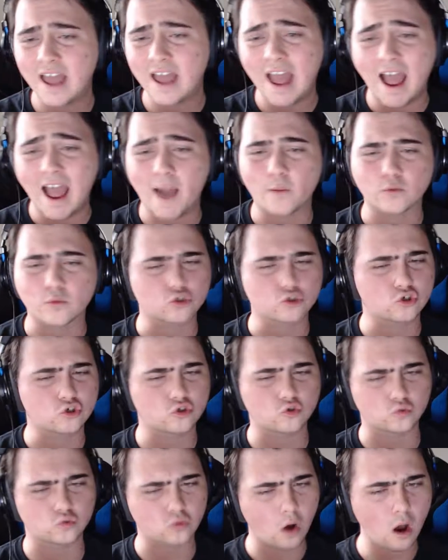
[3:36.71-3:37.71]
our
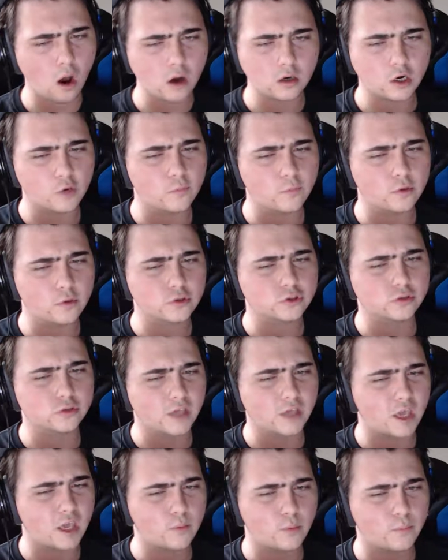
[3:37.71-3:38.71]
strong commercial
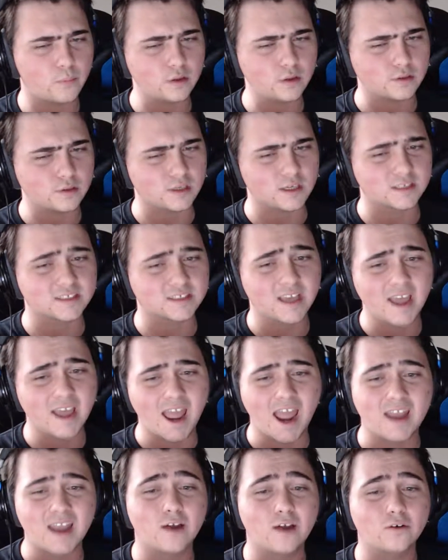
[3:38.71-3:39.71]
capabilities,
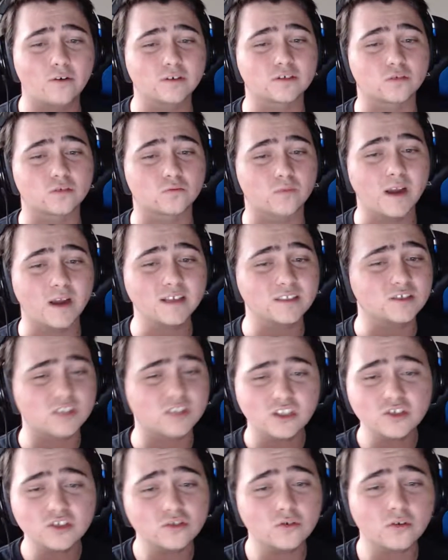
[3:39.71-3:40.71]
and our direct
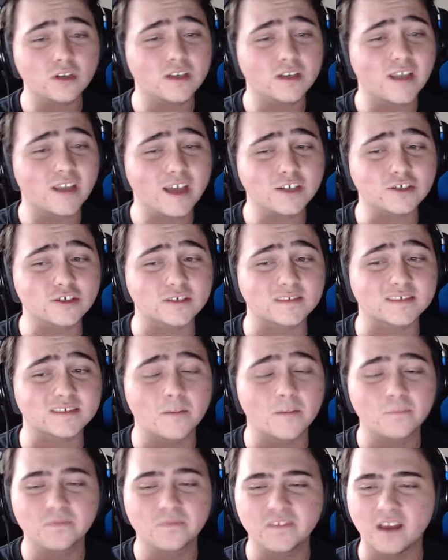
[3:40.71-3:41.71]
digital connections
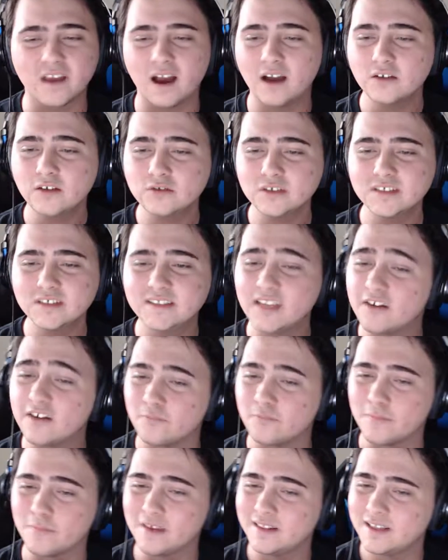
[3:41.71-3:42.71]
to hundreds of
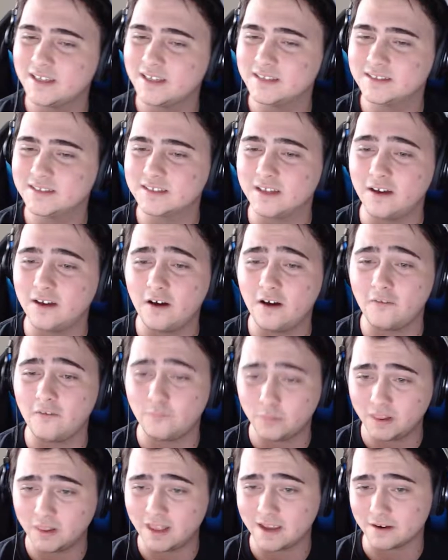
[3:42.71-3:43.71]
millions of
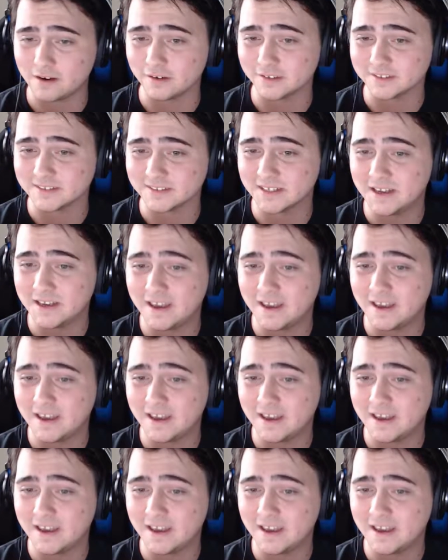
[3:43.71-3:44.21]
players,